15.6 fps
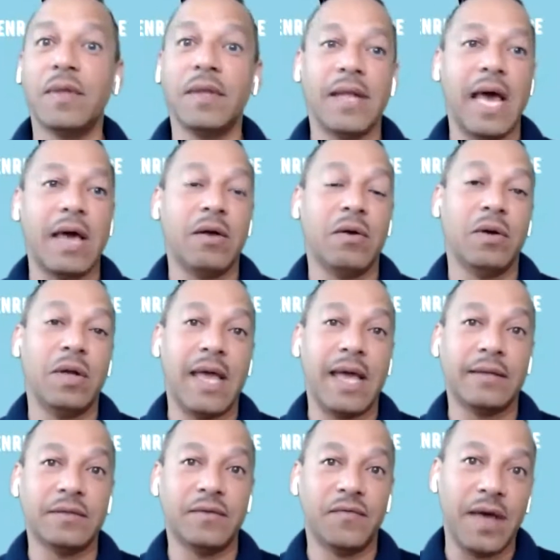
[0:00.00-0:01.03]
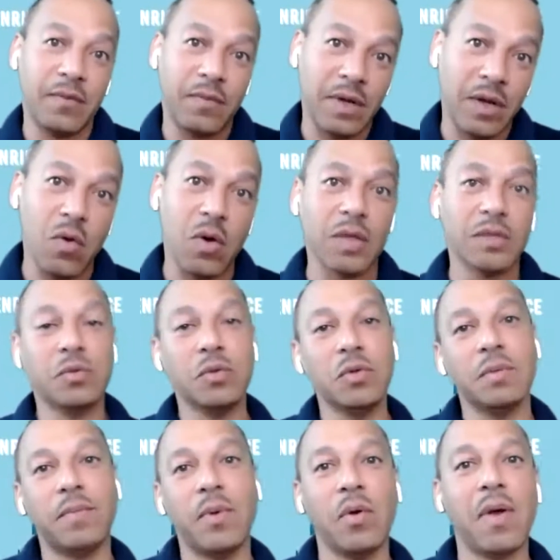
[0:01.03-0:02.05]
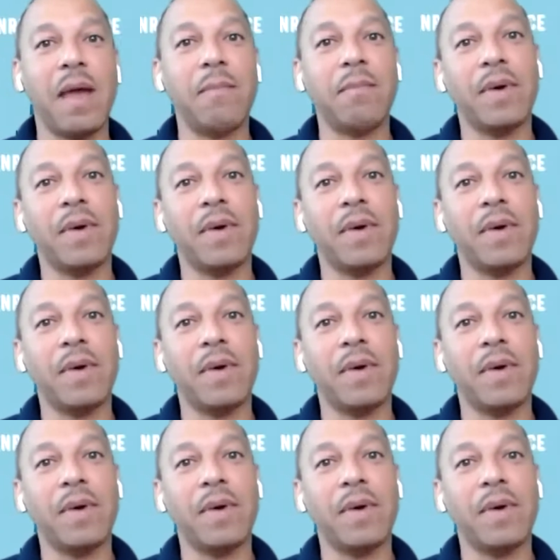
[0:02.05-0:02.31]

not only as a veteran going through the program,